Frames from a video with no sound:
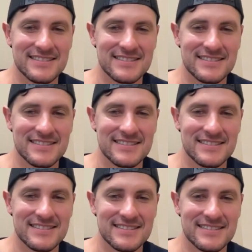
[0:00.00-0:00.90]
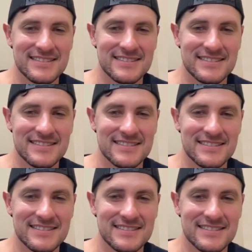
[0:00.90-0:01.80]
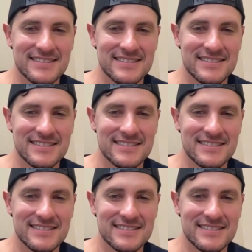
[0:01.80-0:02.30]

(not speaking)